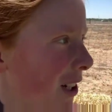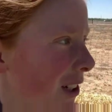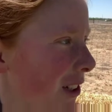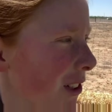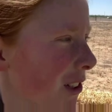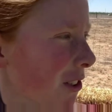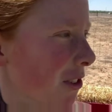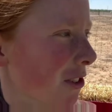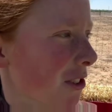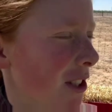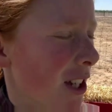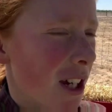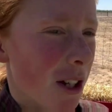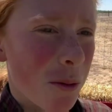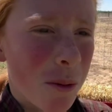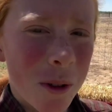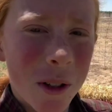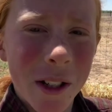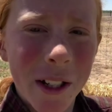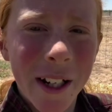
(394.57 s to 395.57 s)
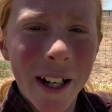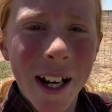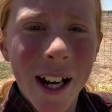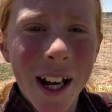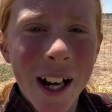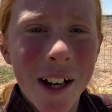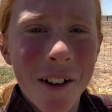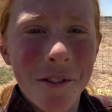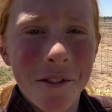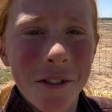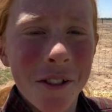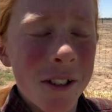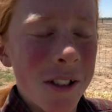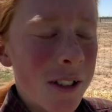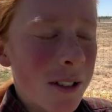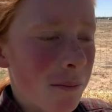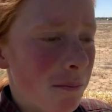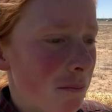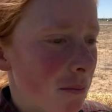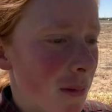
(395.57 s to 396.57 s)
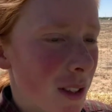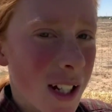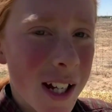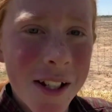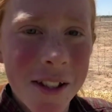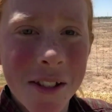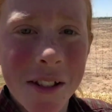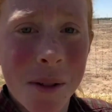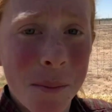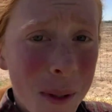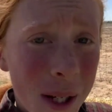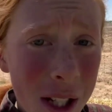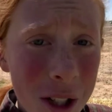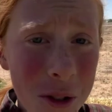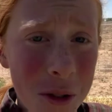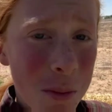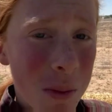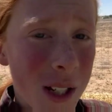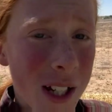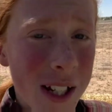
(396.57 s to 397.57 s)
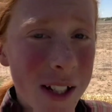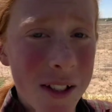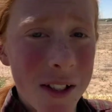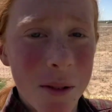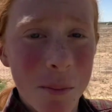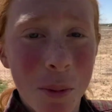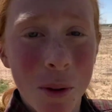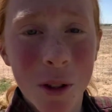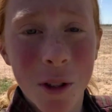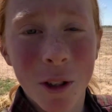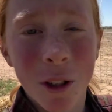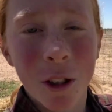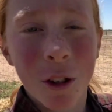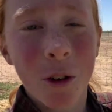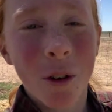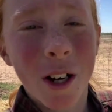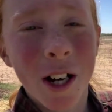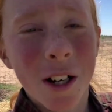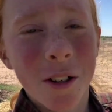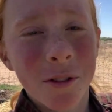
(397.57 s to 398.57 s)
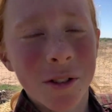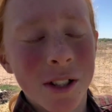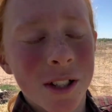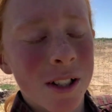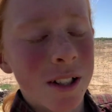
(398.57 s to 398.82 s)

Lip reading: it looks like we're gonna have less tomatoes plants to put in the ground.